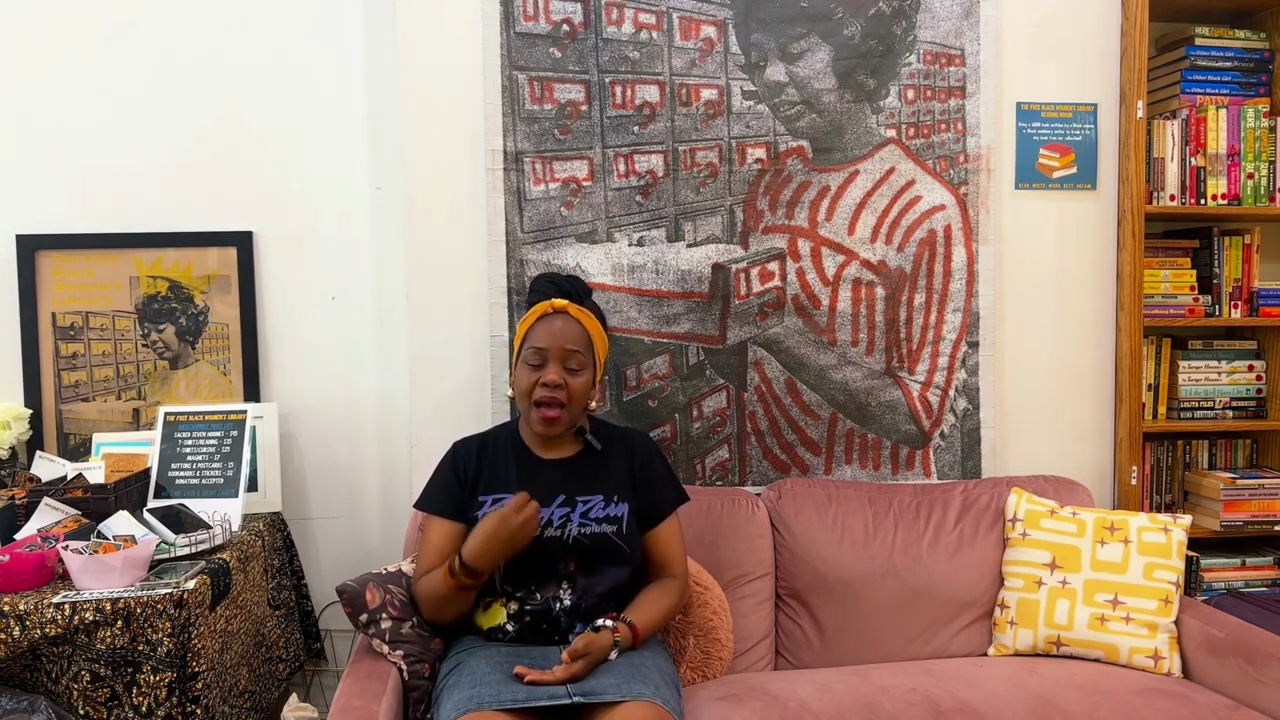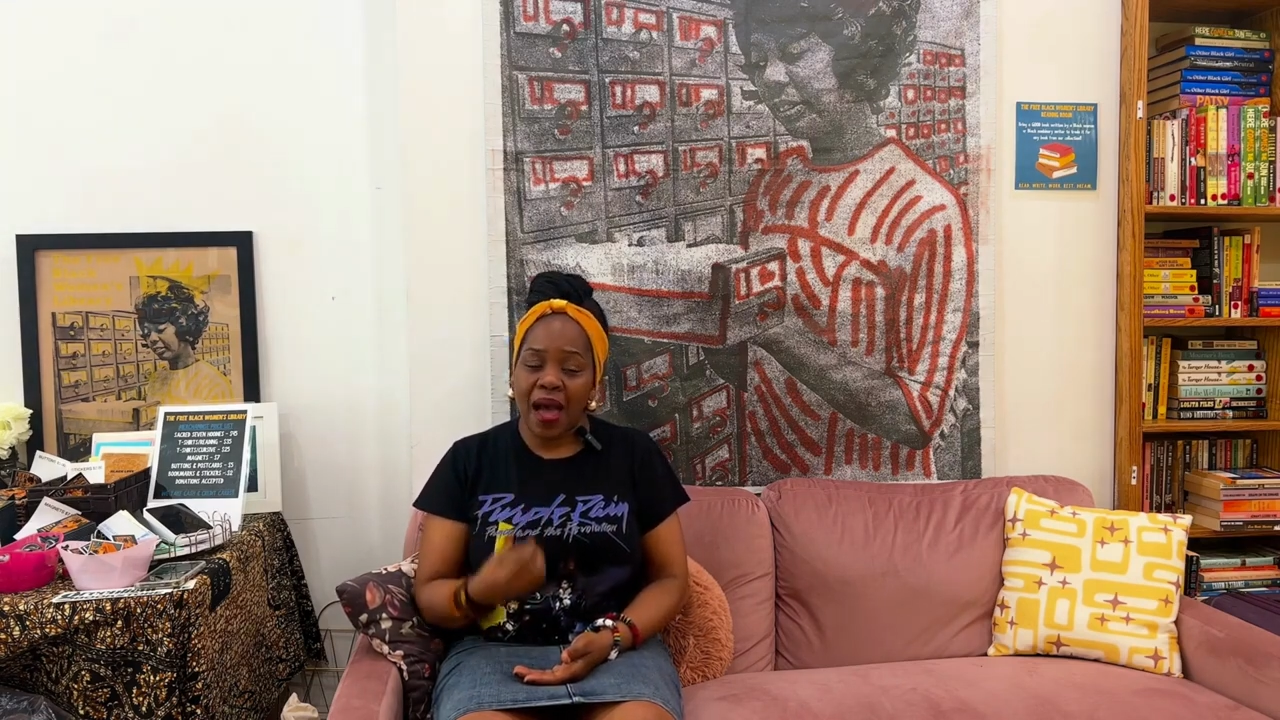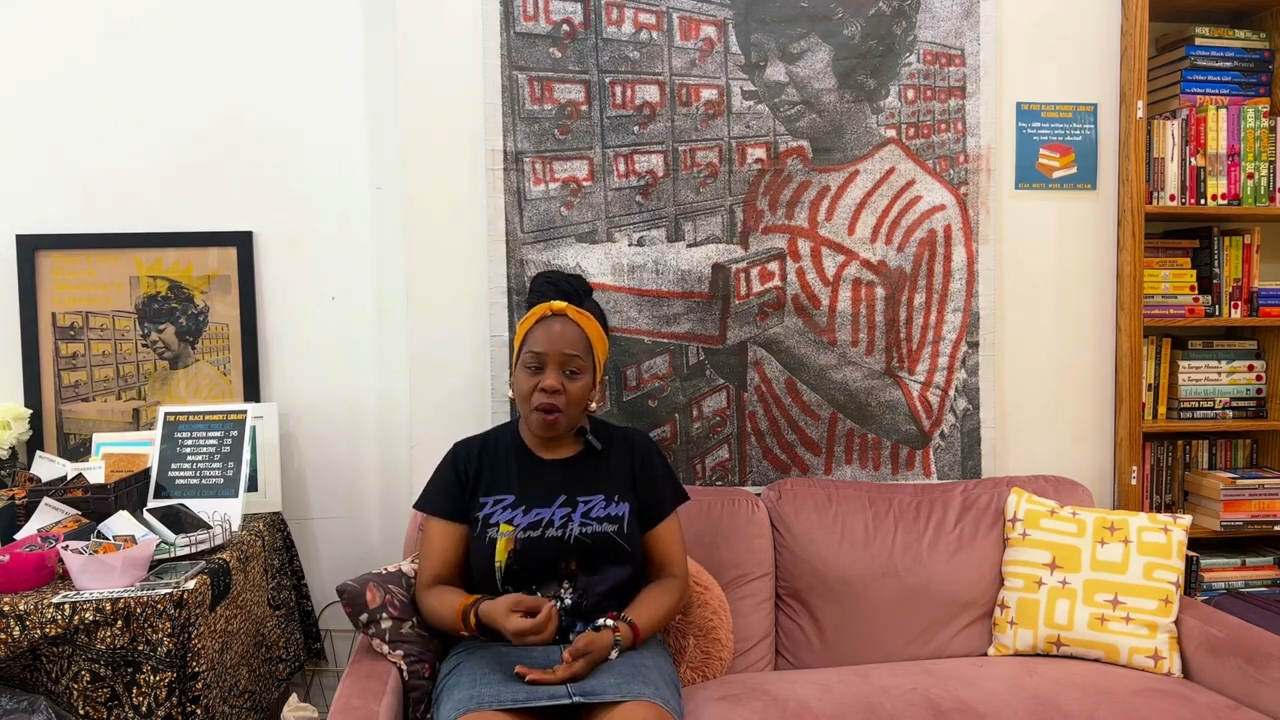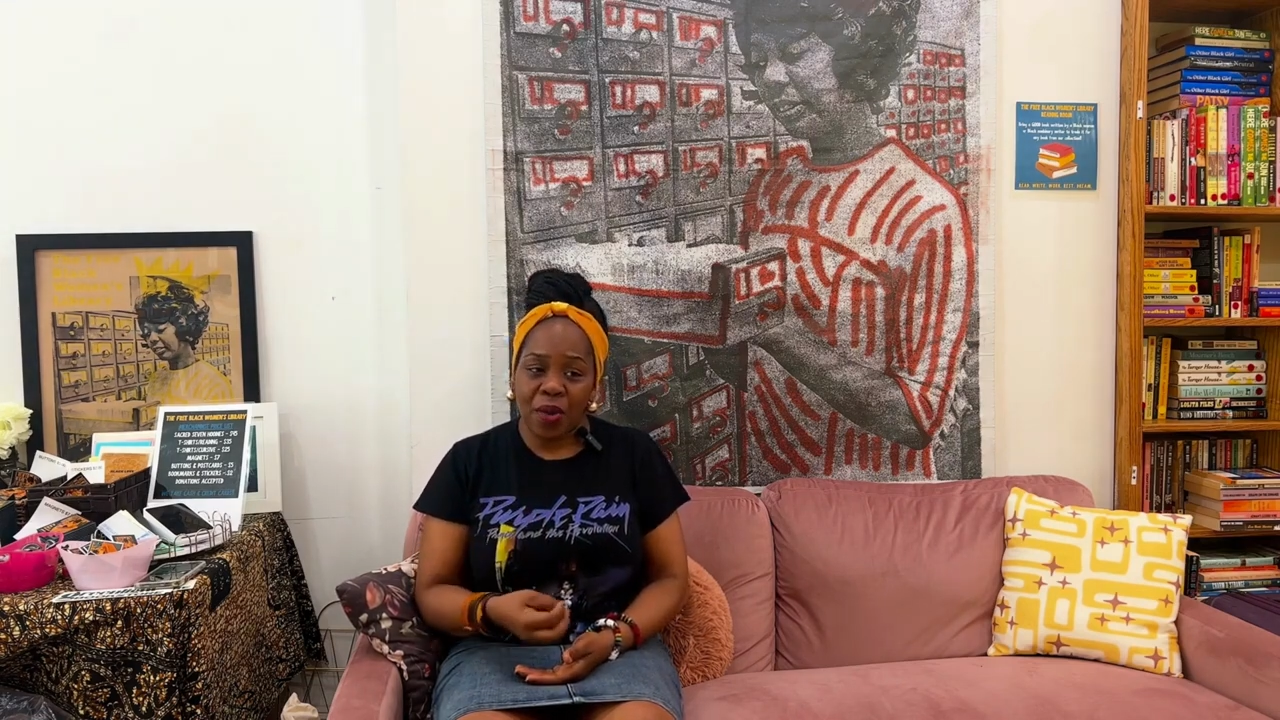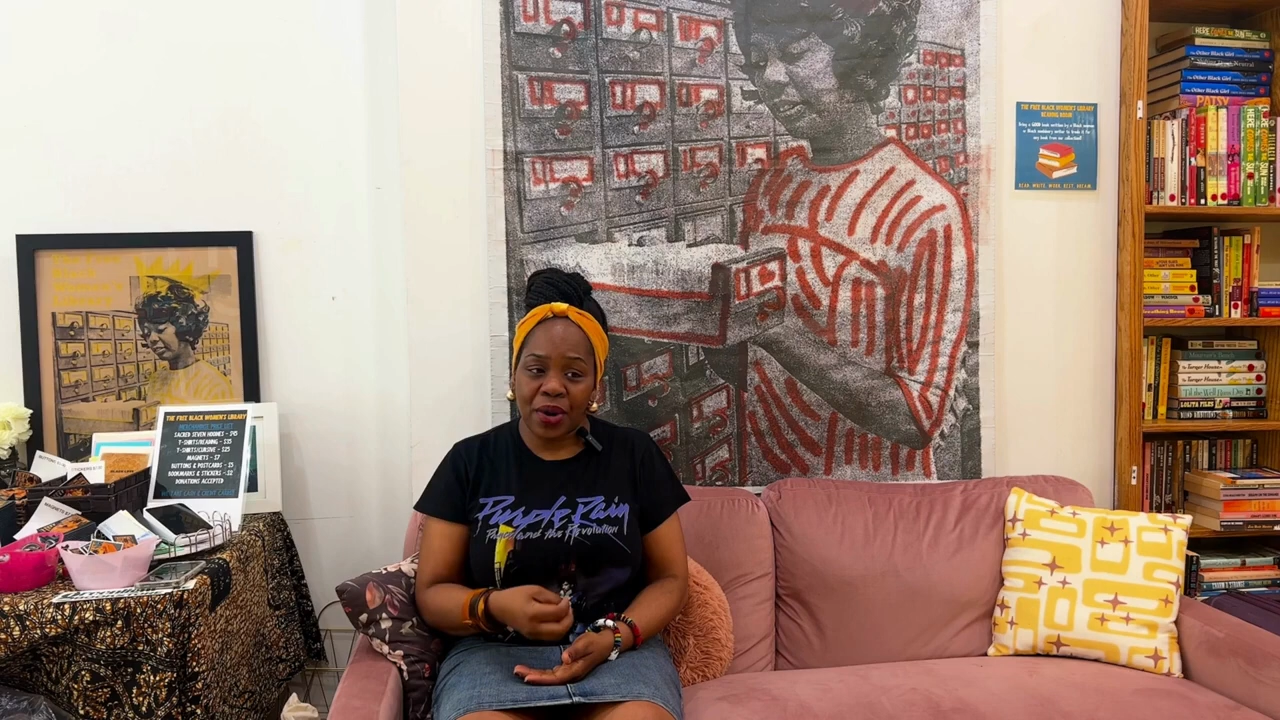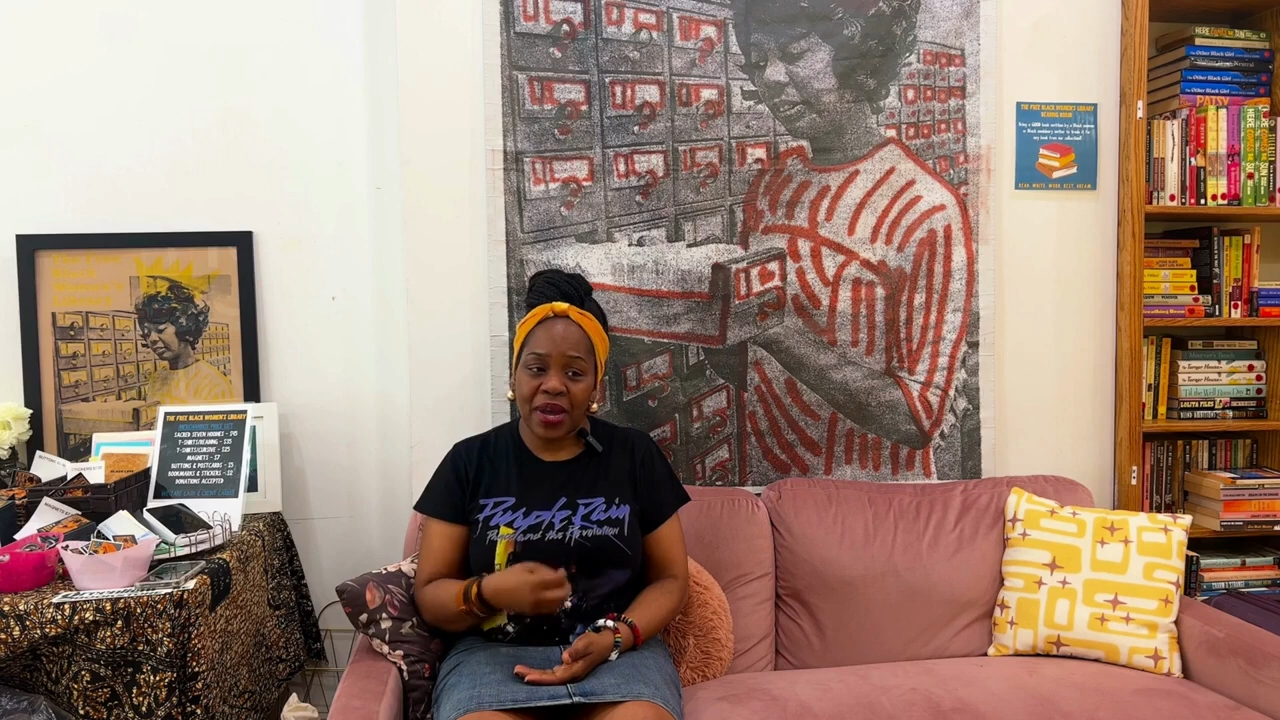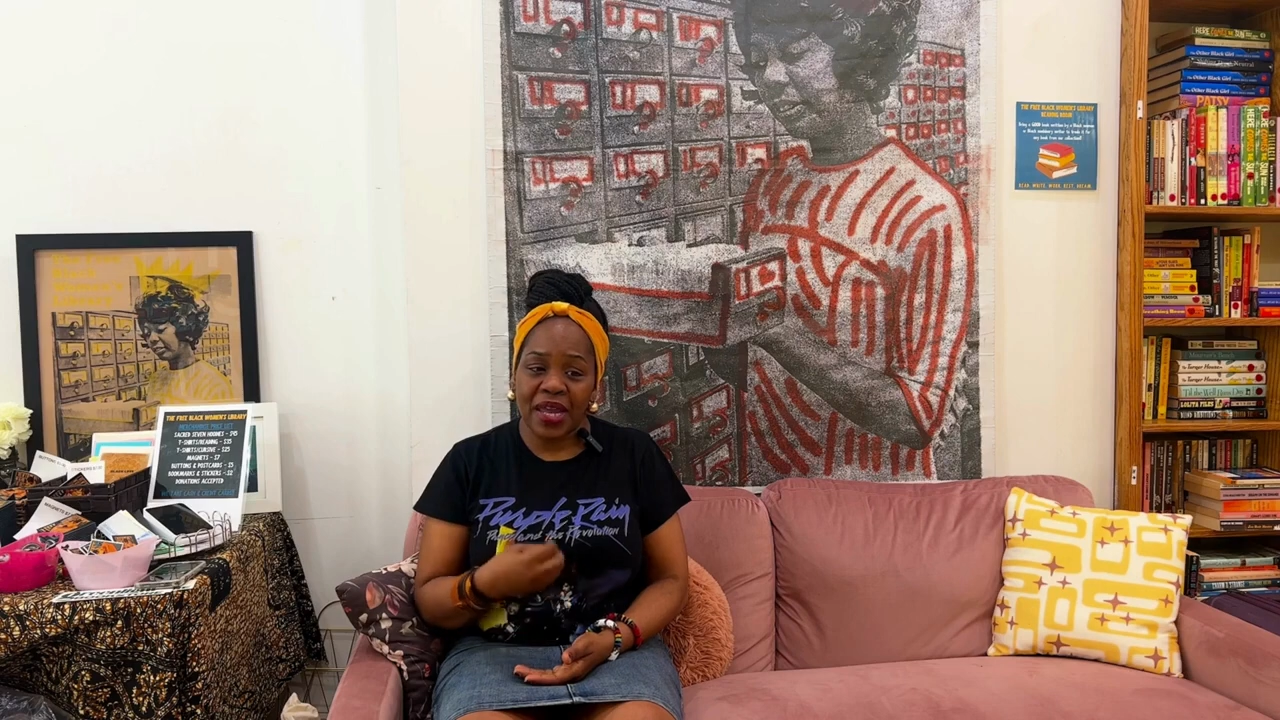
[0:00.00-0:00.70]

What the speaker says: power